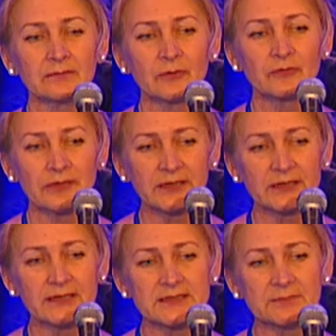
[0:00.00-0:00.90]
ovarian
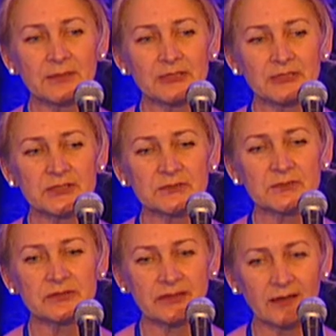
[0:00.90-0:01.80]
cancer patients
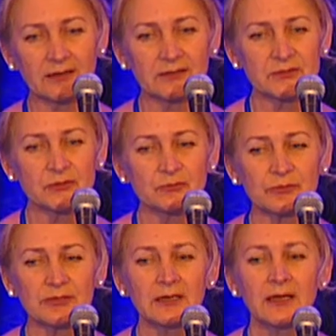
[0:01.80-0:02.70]
with recurrent
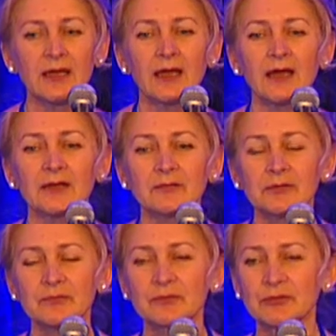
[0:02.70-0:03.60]
tumor, and
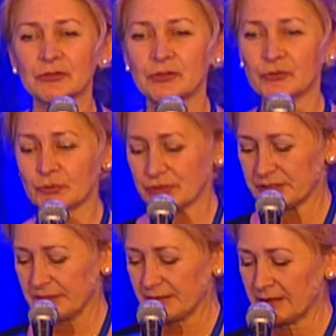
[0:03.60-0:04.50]
we will
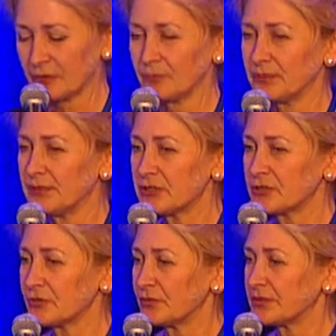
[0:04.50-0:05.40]
use a
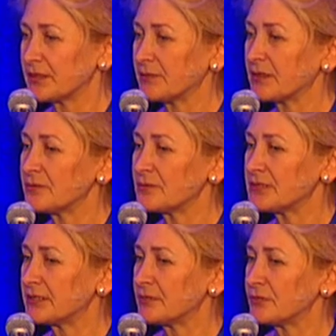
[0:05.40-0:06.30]
combination with
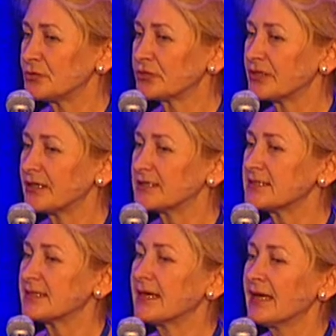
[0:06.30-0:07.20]
chemotherapeutic
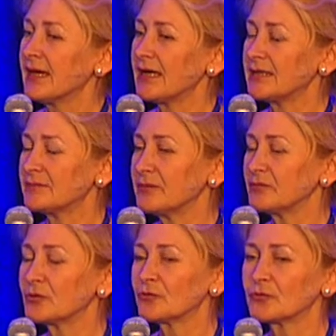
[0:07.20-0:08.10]
drugs, and we
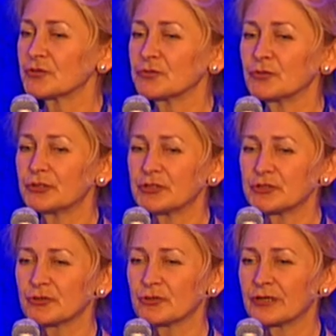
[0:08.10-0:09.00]
will of course
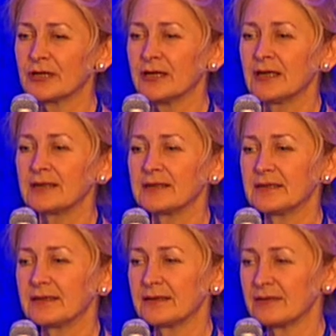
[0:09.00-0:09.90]
monitor
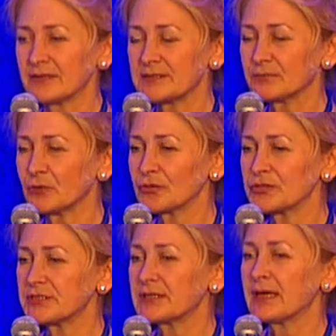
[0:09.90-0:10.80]
the
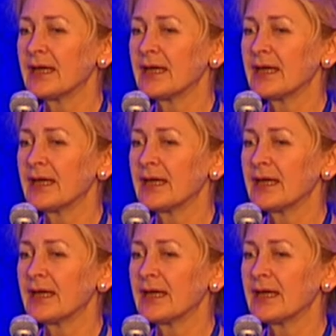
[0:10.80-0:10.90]
response